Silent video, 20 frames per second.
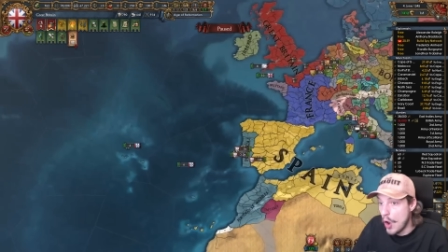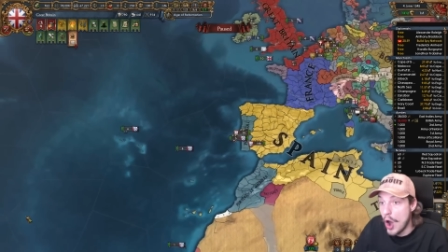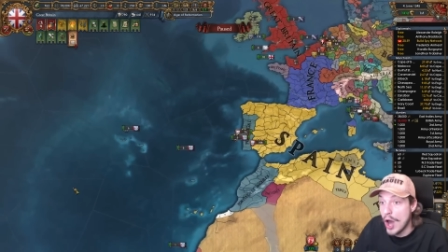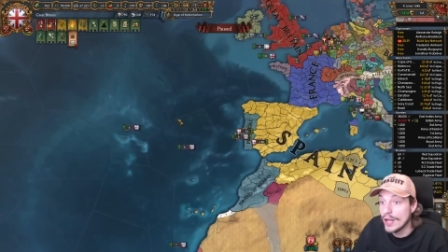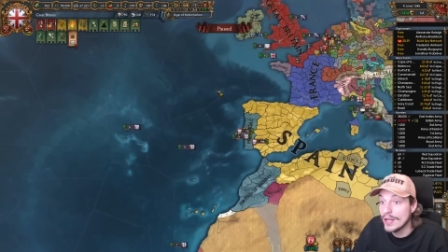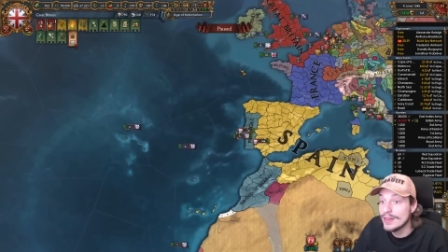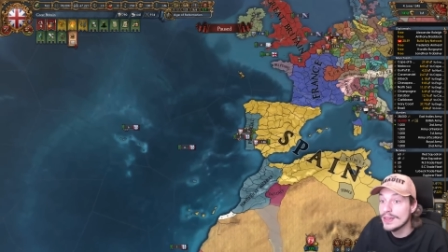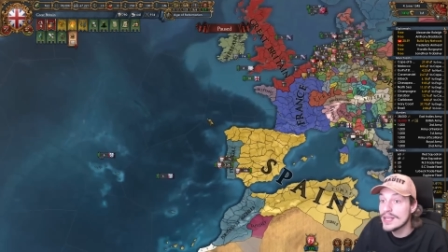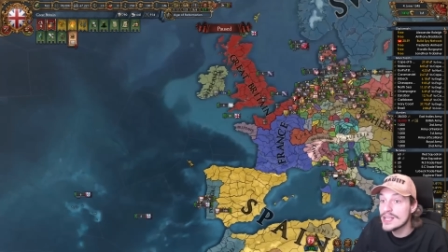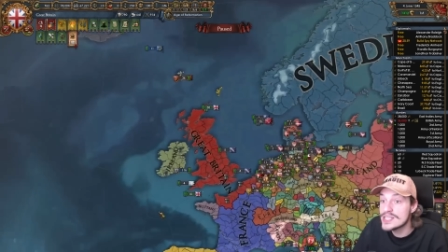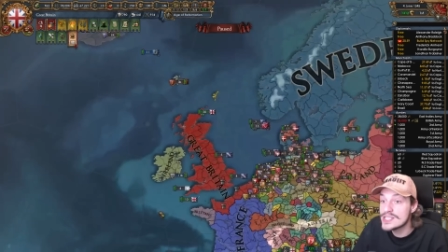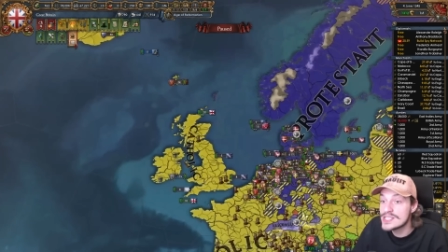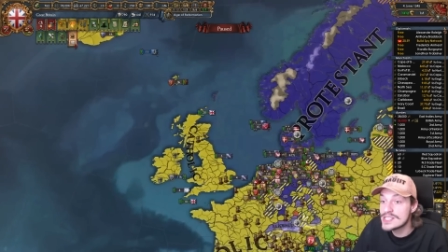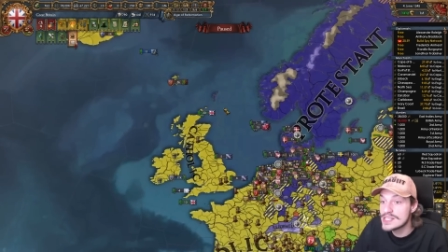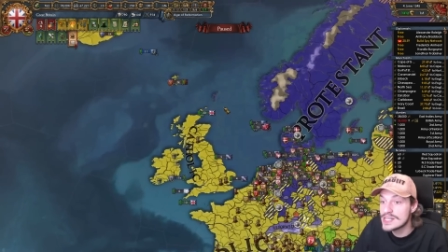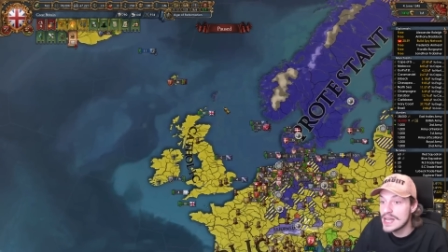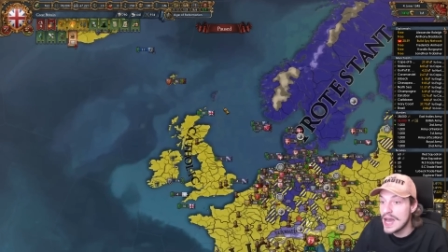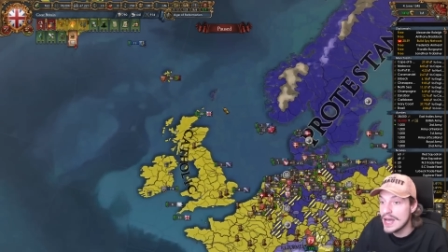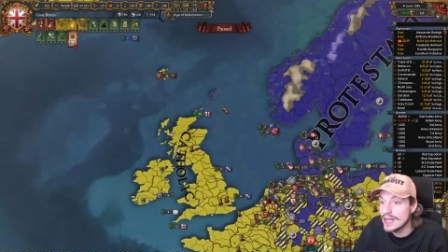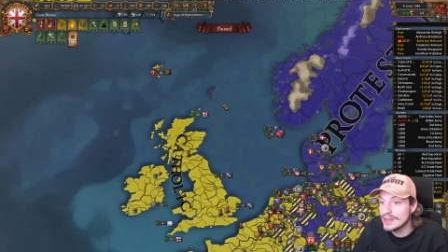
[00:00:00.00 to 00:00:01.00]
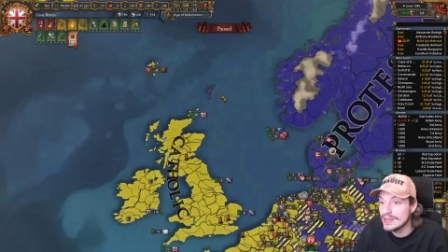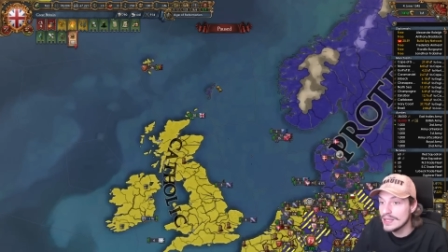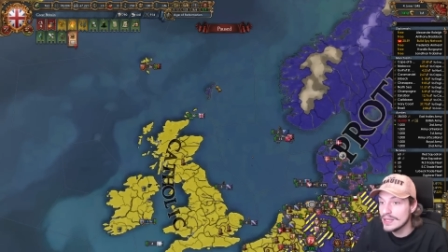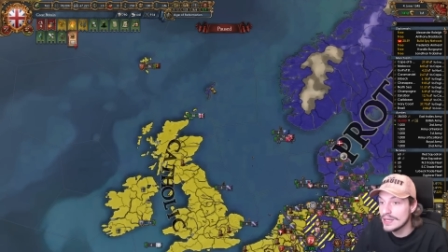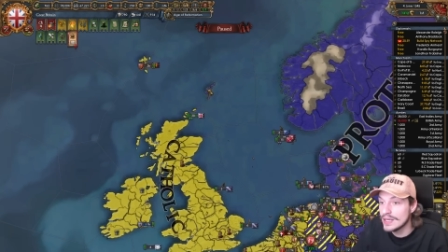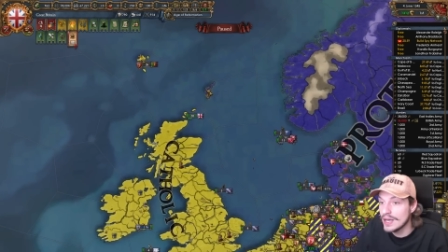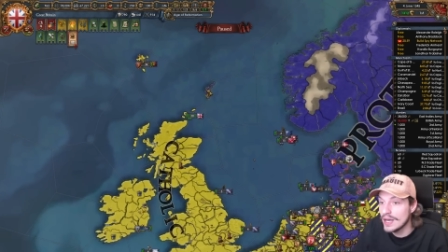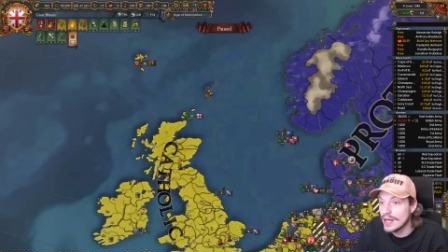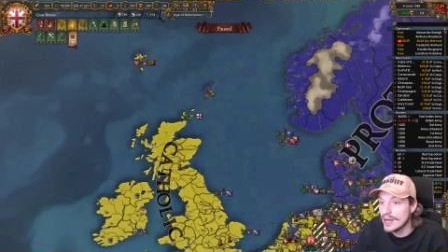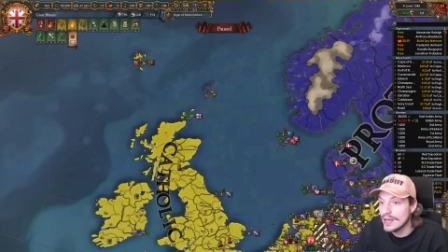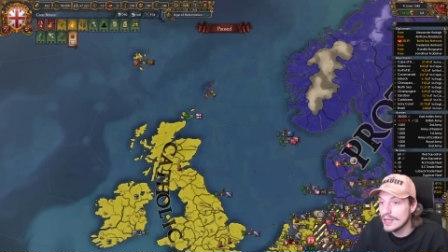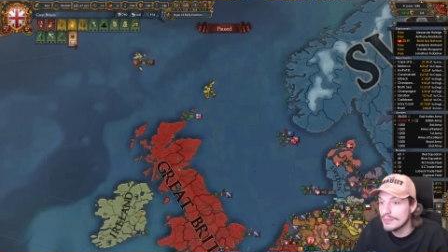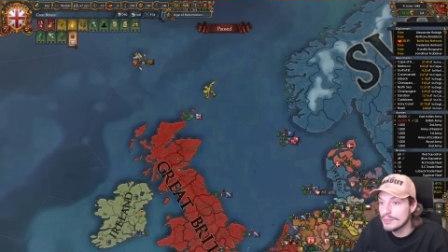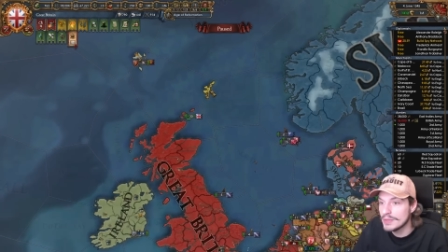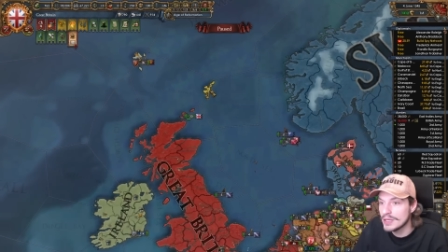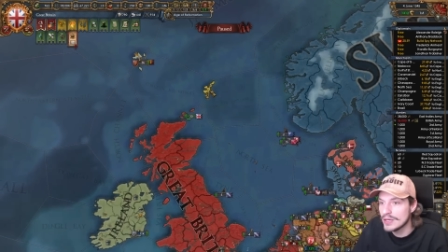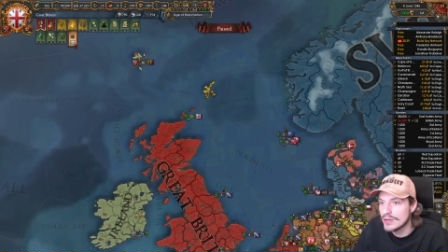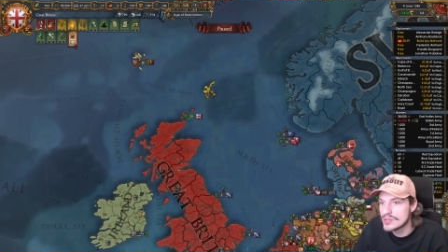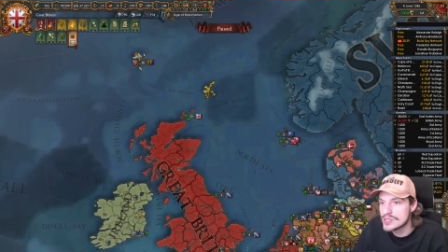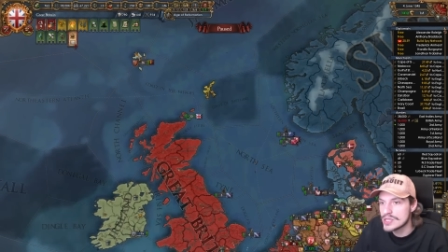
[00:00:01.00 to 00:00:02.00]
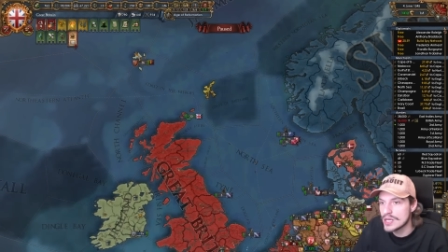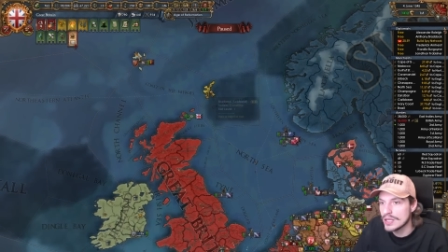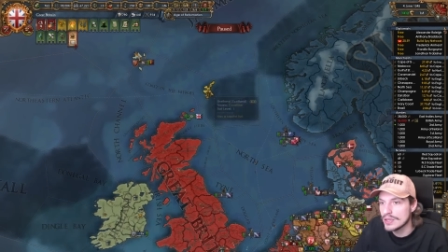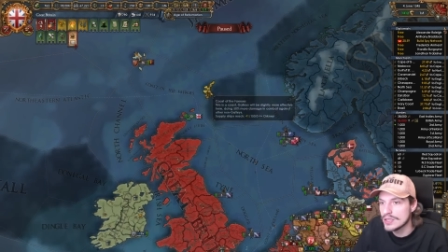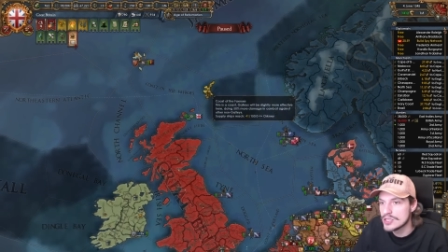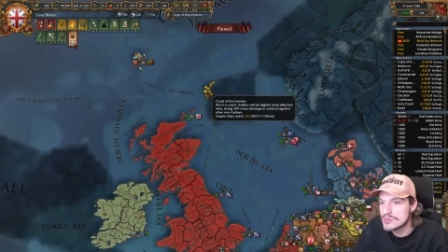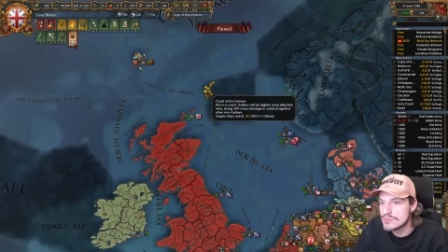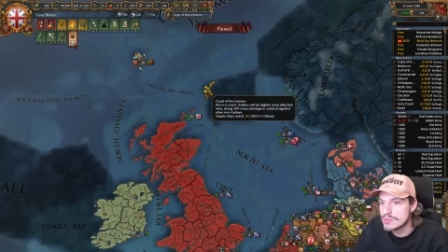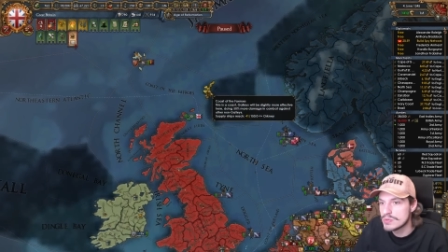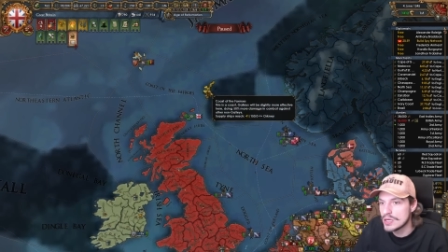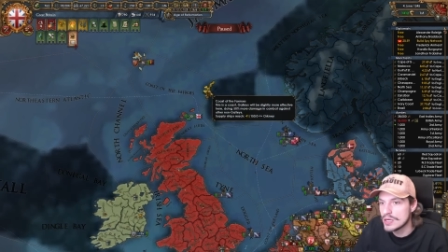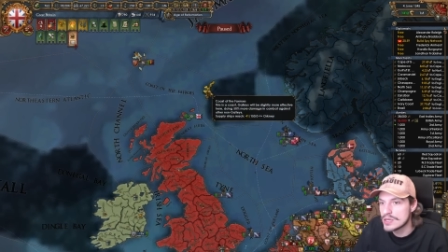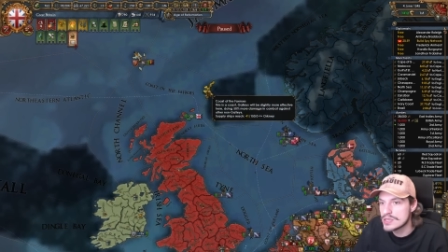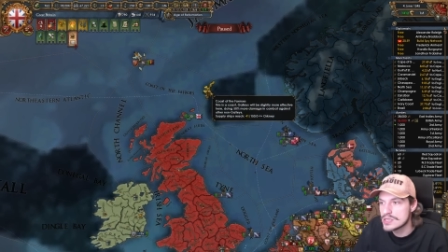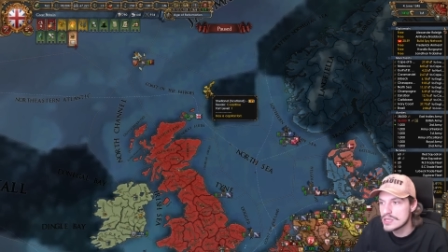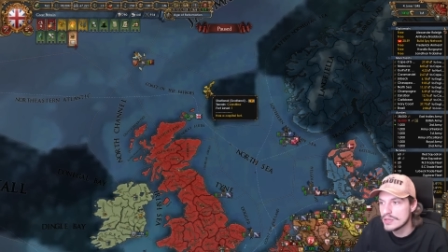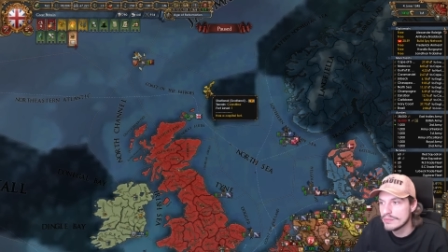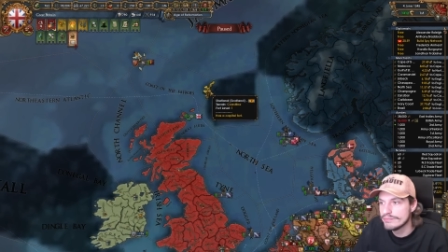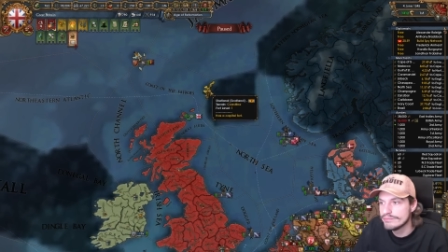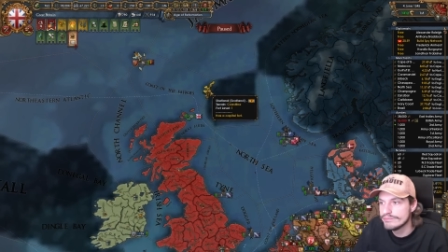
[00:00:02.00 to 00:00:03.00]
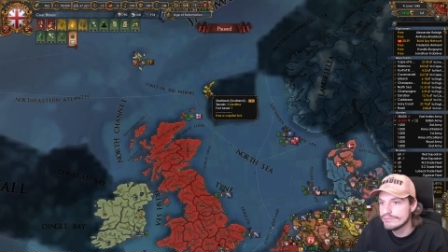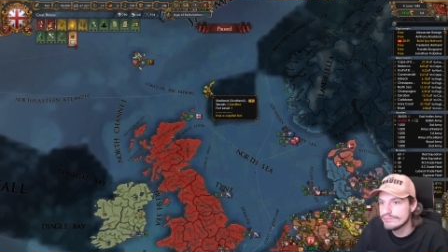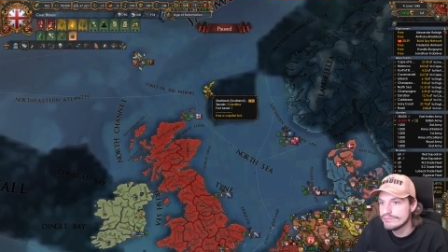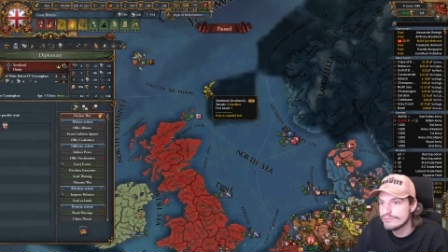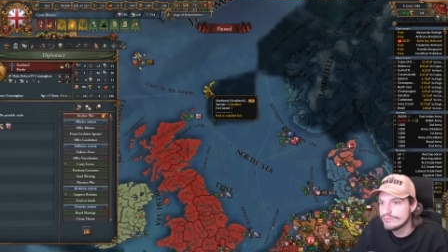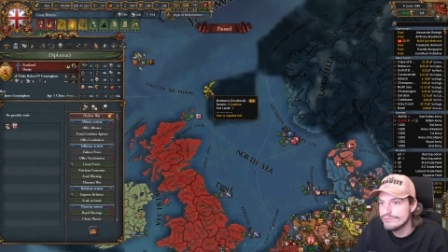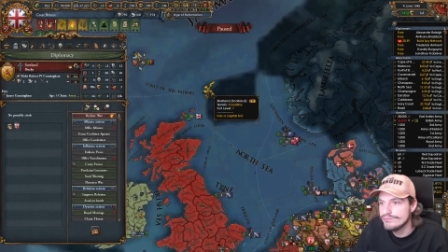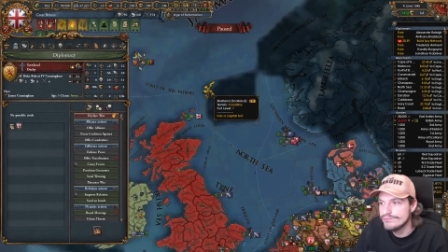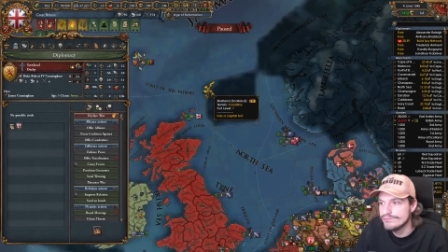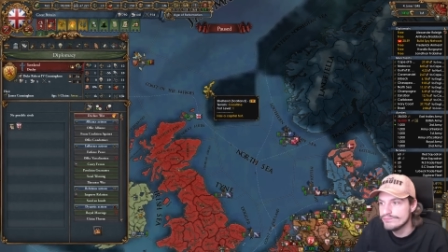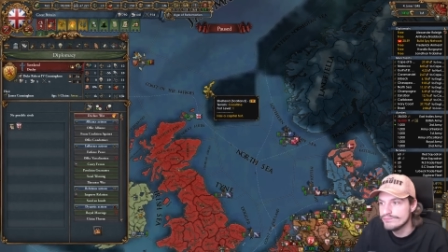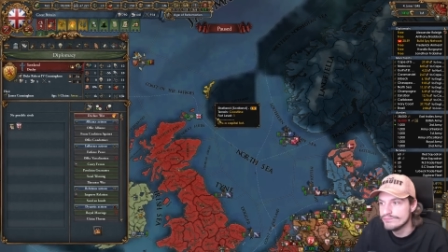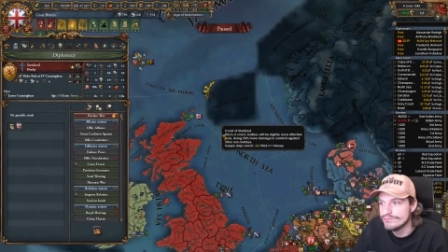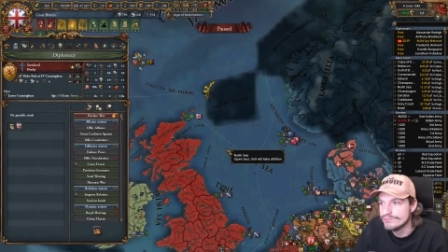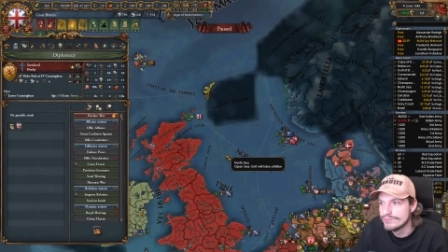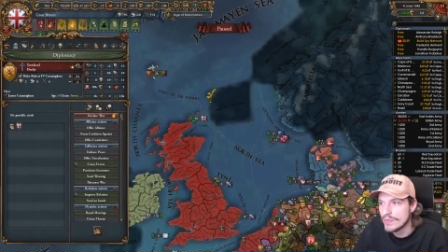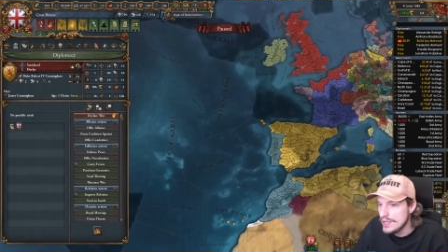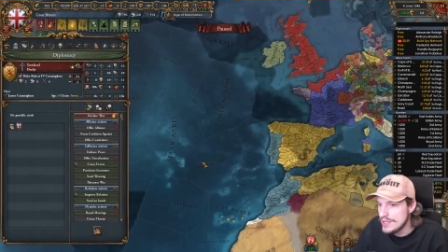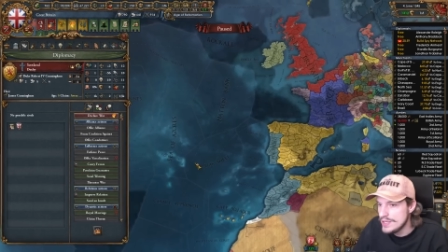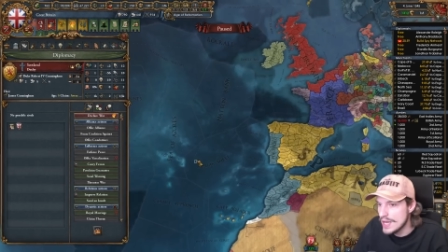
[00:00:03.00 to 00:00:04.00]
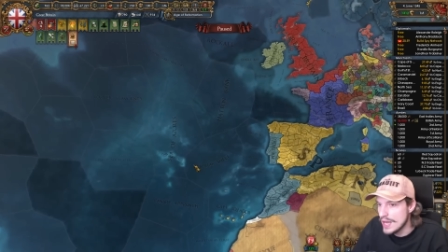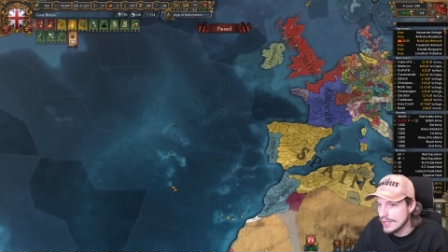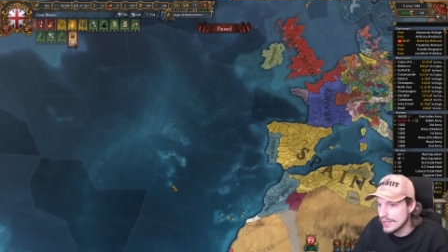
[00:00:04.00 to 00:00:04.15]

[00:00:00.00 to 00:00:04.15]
Unless Scotland got it, but no, Scotland's Protestant. Yeah,